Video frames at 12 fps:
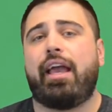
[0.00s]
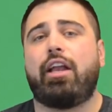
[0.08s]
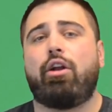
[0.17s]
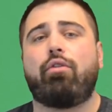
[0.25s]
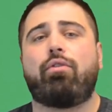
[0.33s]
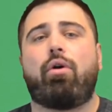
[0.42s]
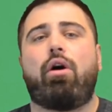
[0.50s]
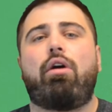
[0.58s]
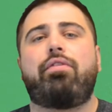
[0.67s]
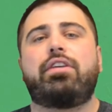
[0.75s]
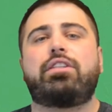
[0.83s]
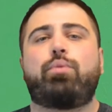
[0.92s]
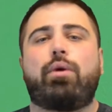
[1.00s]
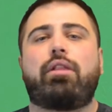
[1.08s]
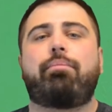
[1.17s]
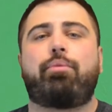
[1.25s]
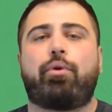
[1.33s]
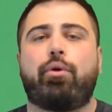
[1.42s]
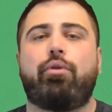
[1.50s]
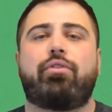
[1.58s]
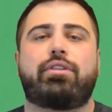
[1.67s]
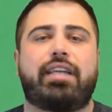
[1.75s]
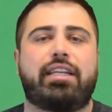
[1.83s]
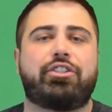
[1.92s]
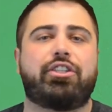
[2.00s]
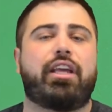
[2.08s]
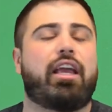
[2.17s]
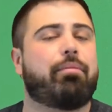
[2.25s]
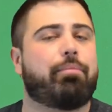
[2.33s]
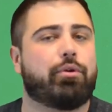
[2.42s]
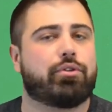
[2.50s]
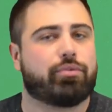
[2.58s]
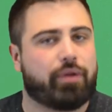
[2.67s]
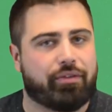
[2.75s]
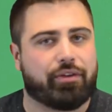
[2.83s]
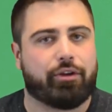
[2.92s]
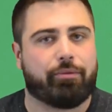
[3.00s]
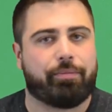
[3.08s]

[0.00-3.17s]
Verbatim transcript: And overall, this will improve retention and boost revenue.